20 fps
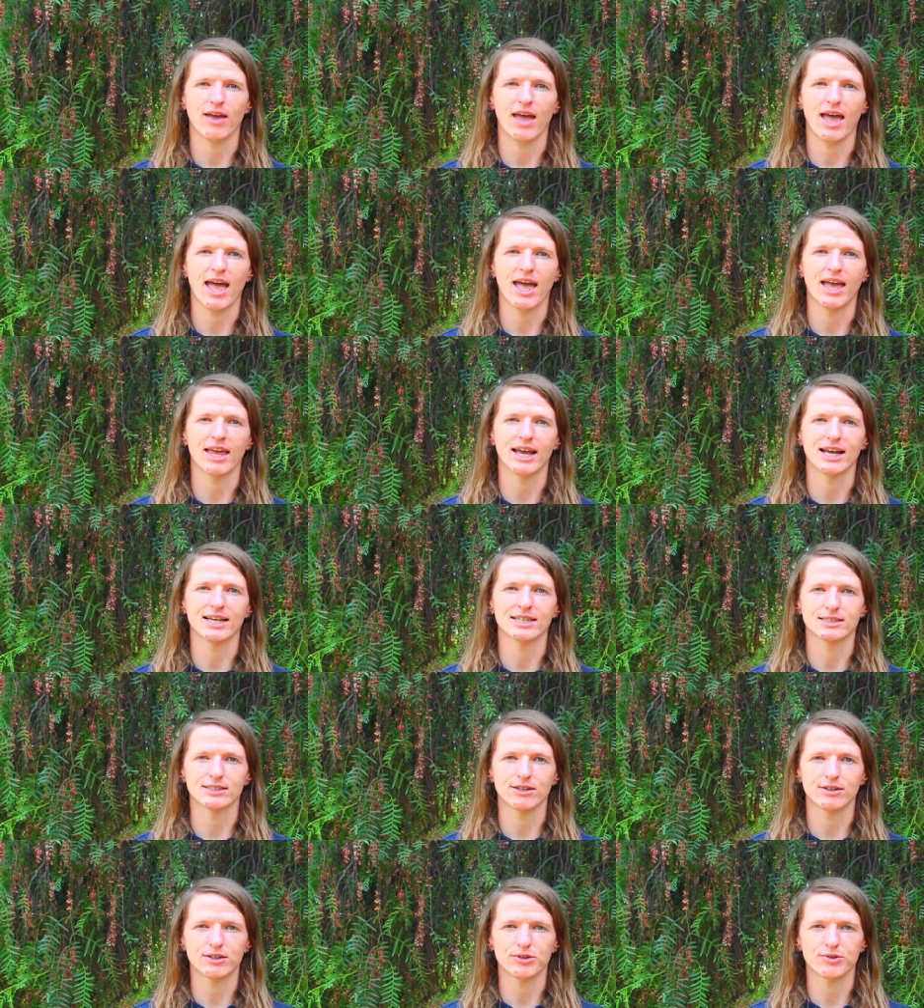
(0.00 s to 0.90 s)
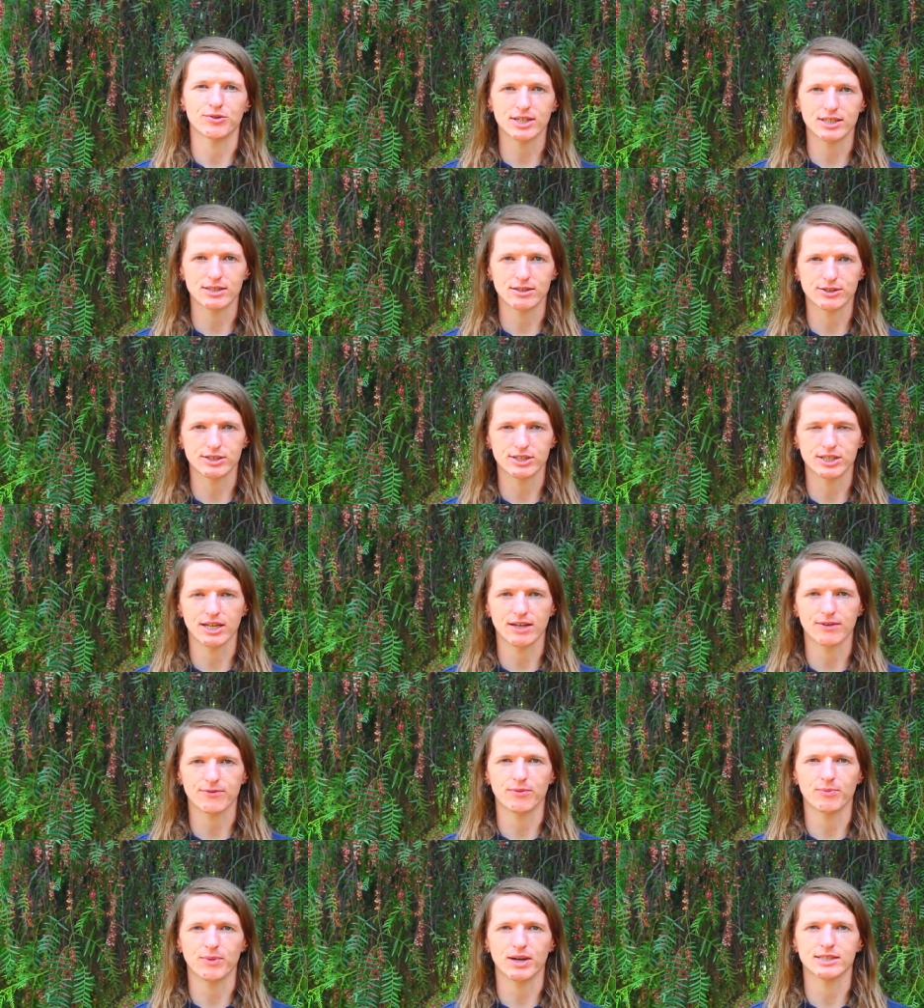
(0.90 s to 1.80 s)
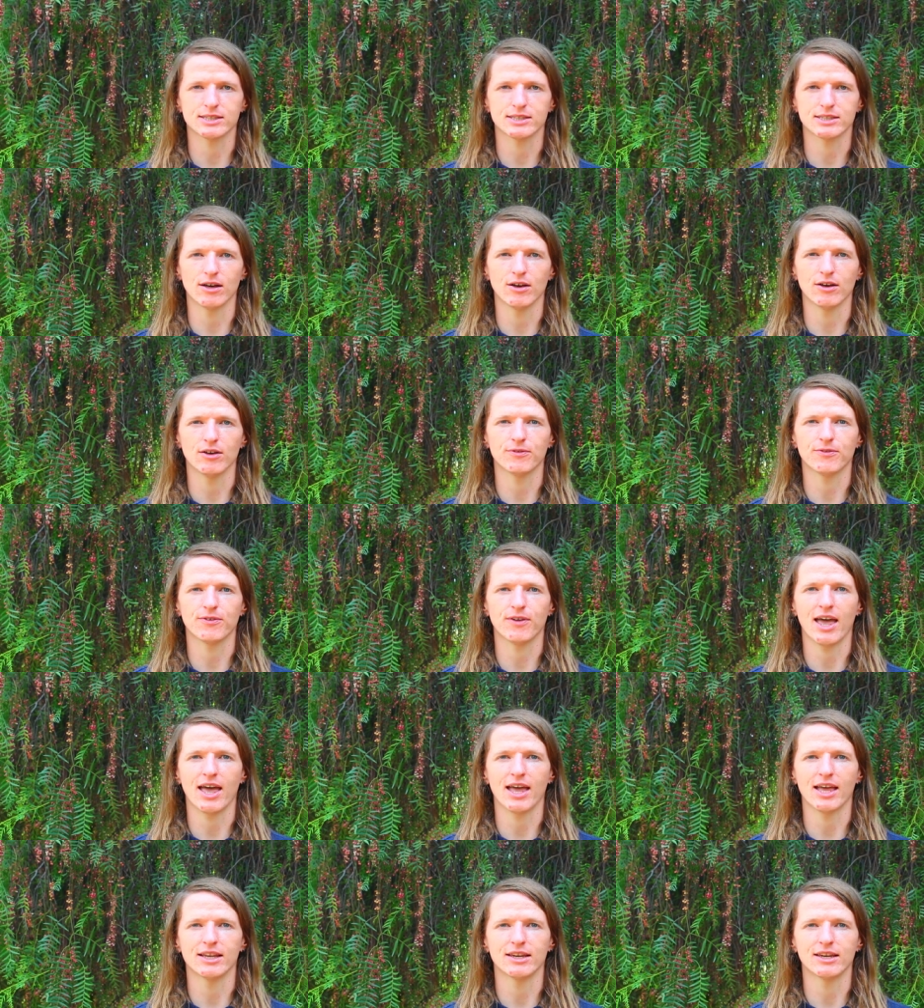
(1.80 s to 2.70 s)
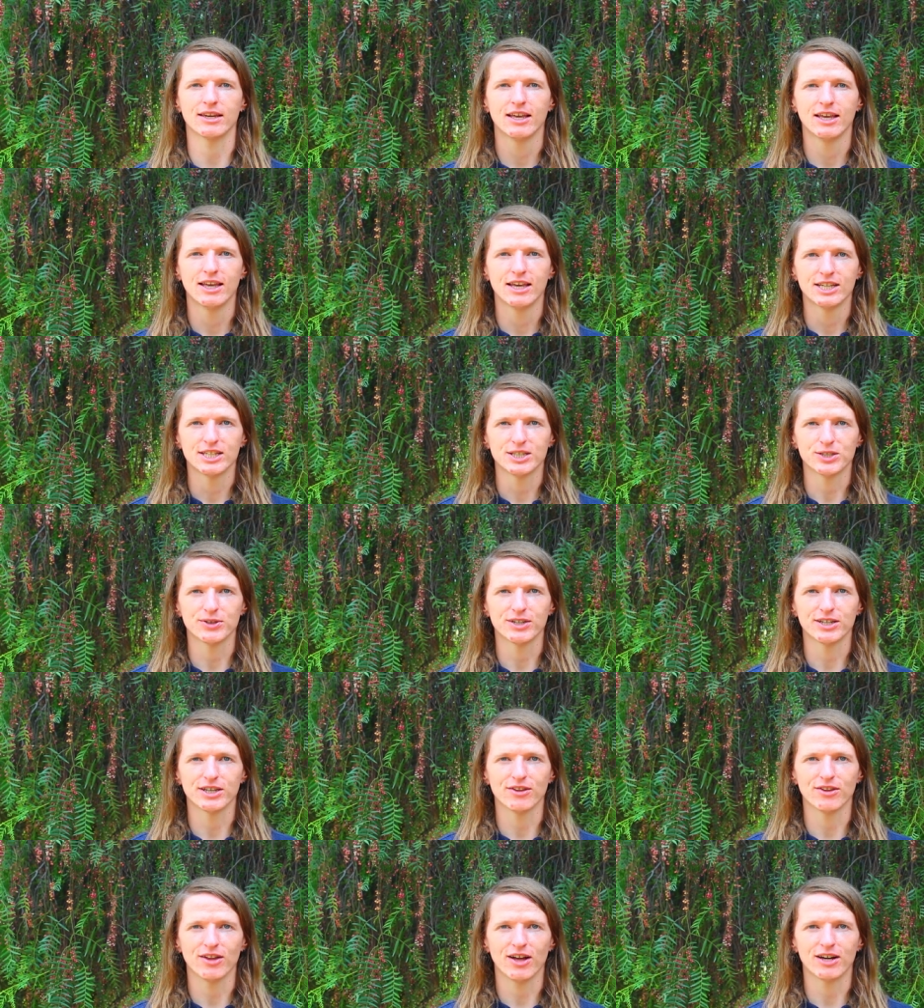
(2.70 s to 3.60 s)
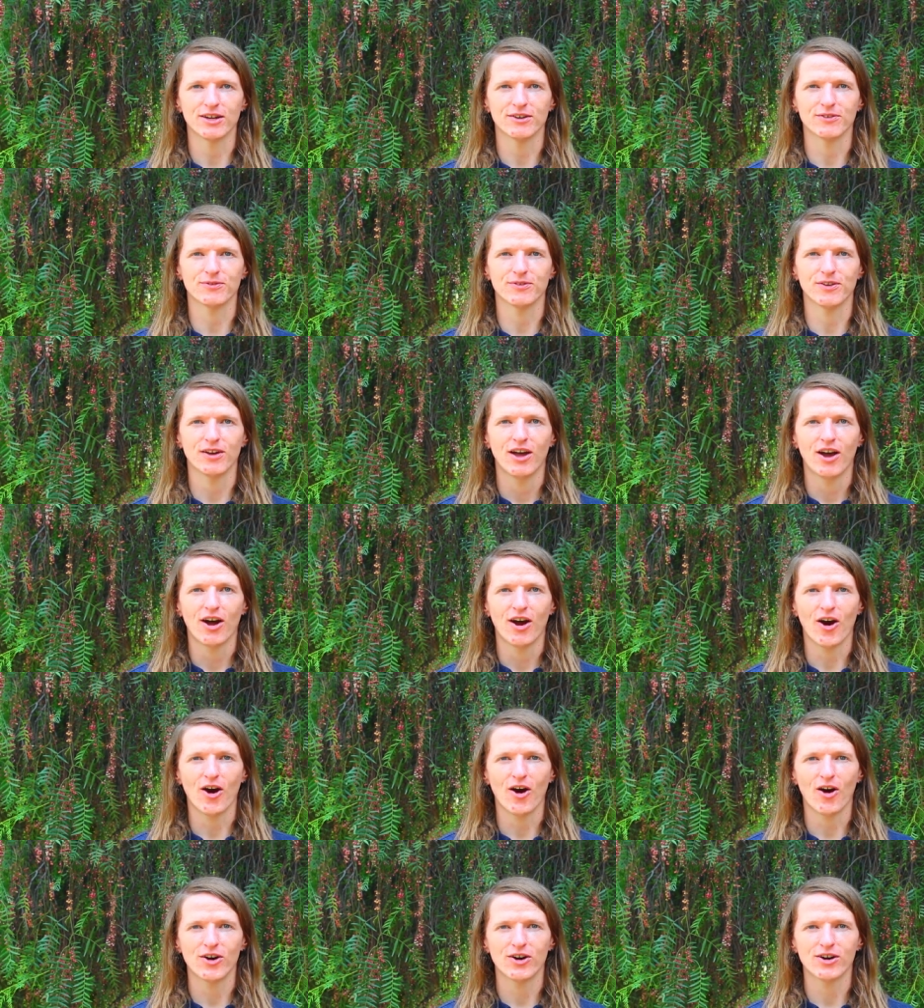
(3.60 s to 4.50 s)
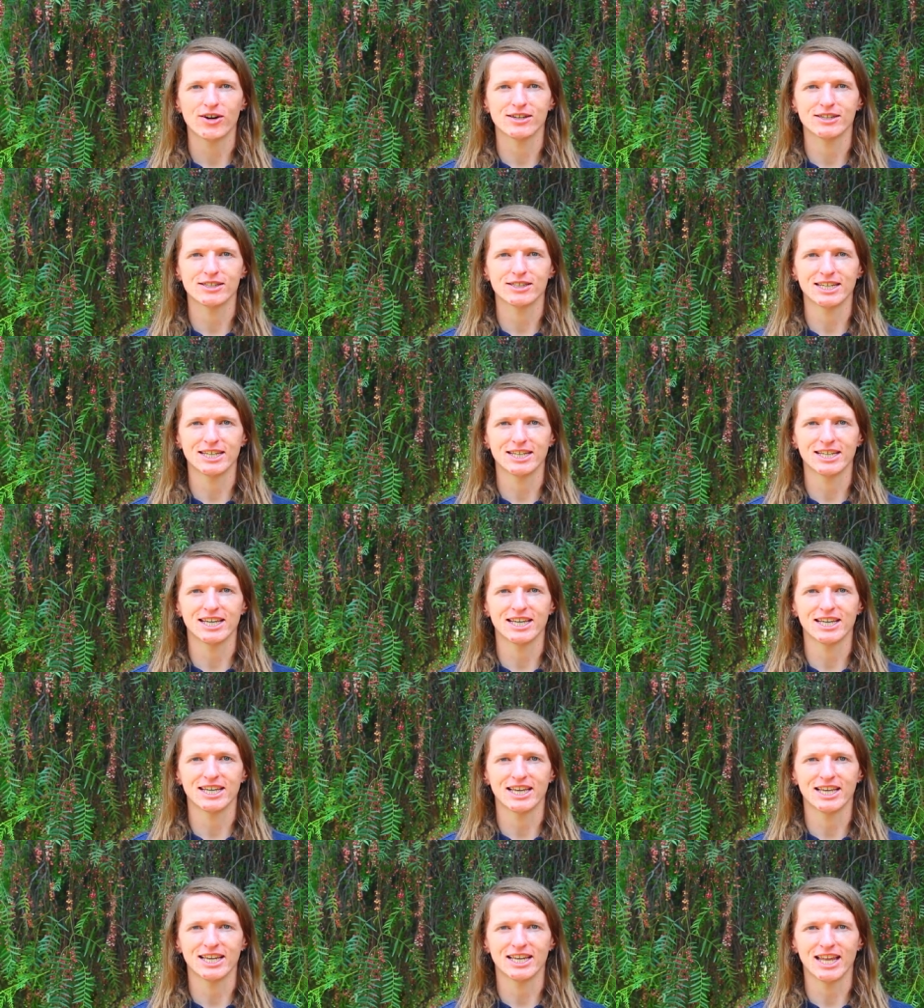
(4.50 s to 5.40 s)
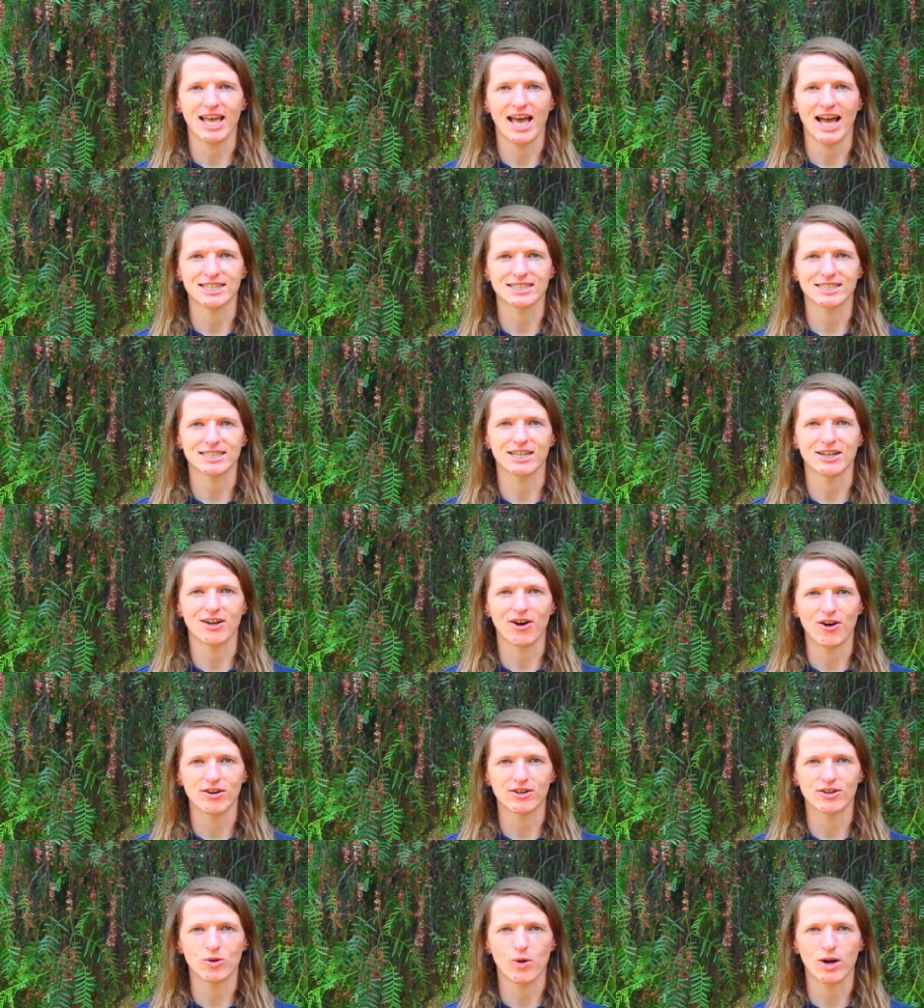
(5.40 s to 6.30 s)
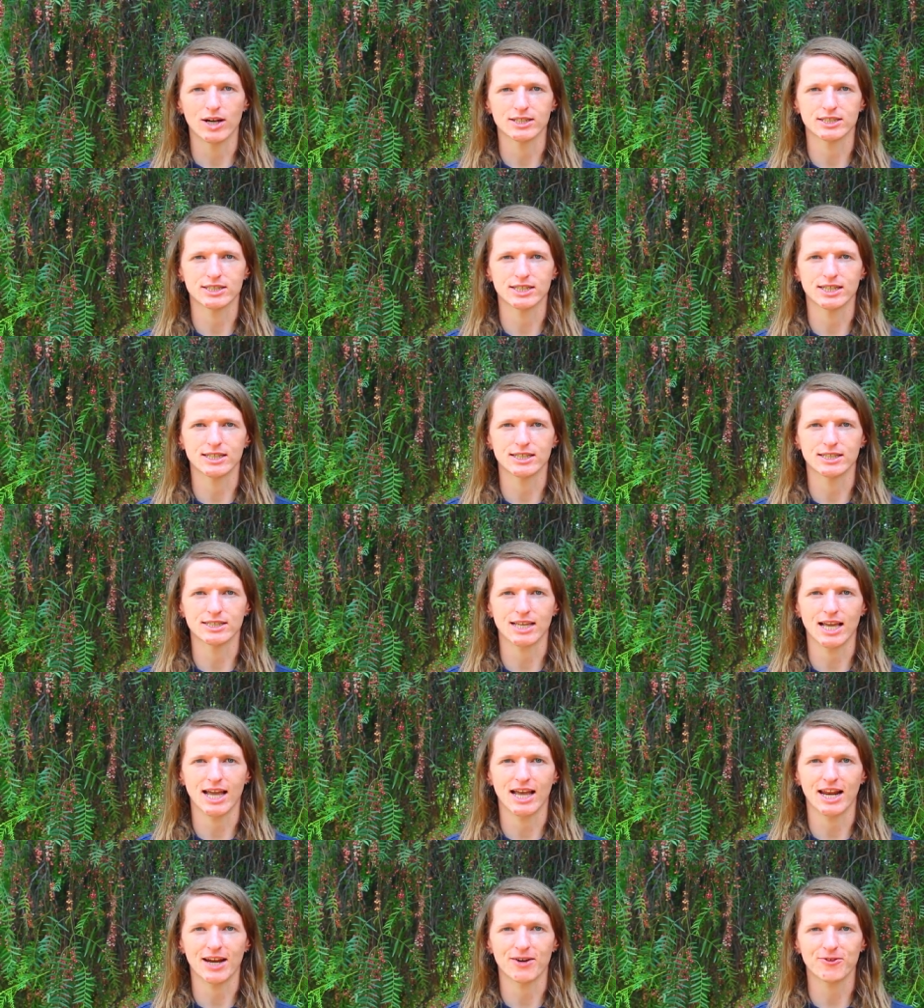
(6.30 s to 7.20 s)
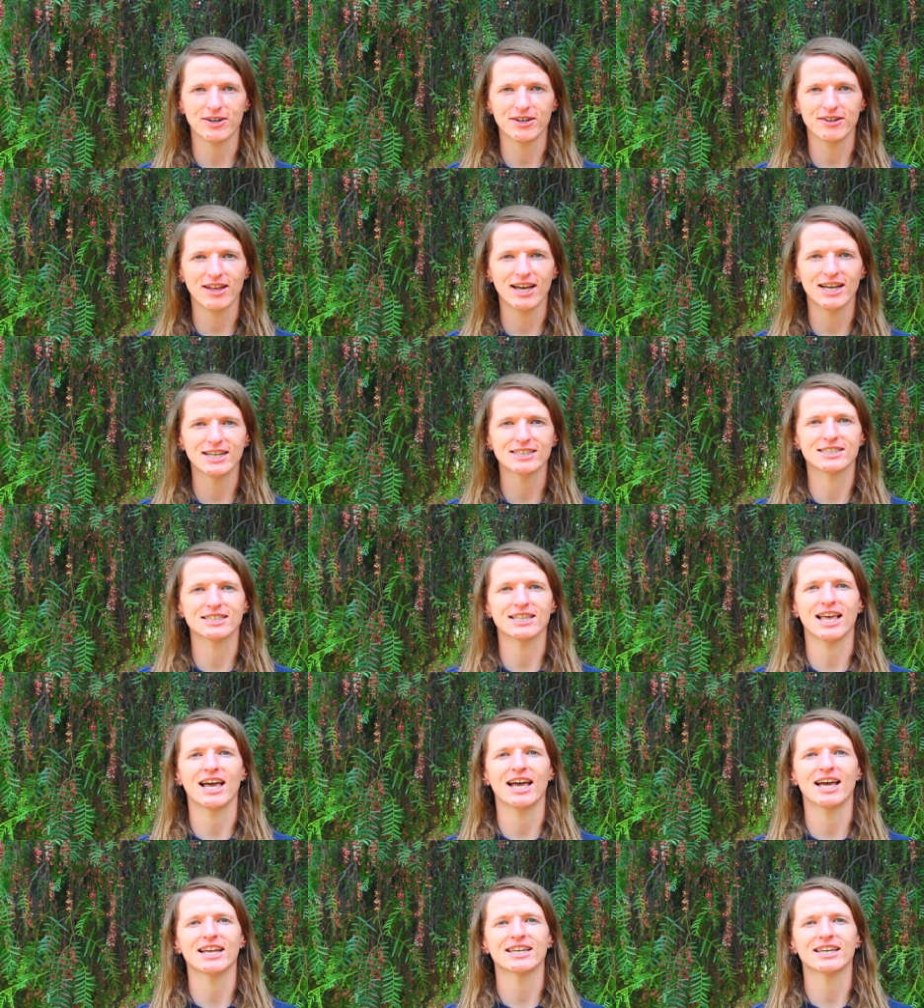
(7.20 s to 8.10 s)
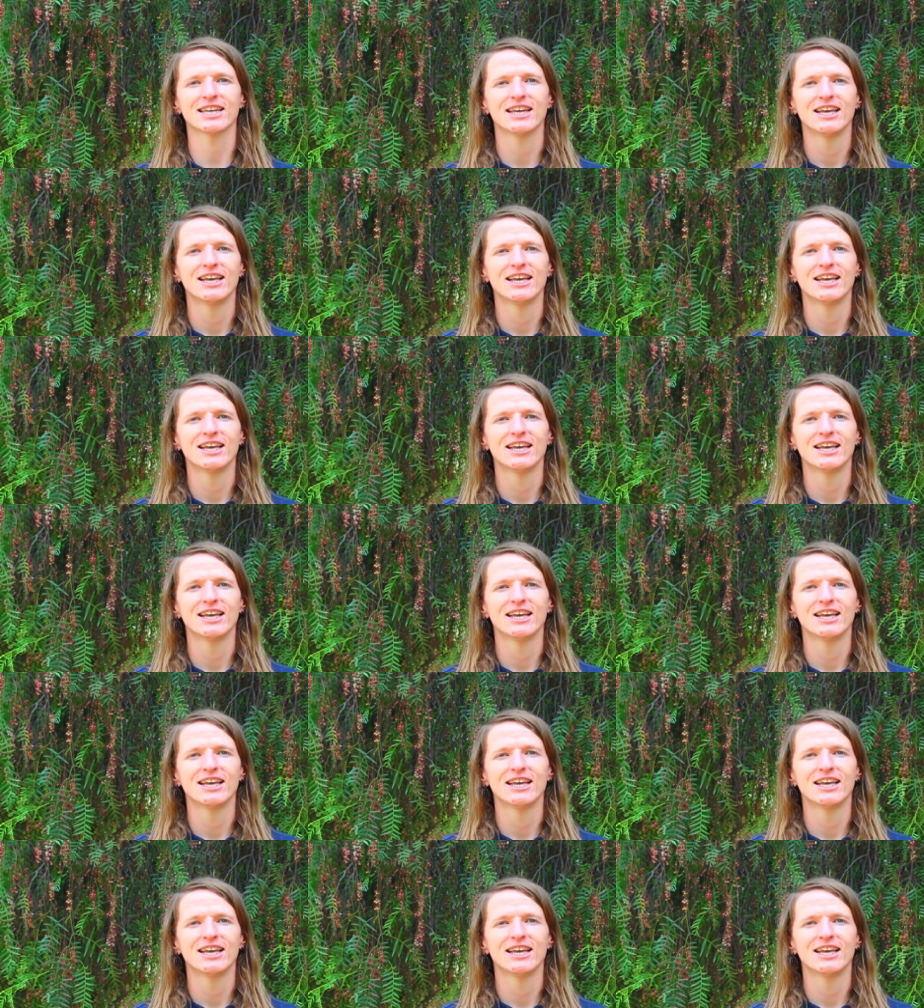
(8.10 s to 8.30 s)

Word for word: and I started researching it for myself and doing a lot of hard digging and asking hard questions, and I realized that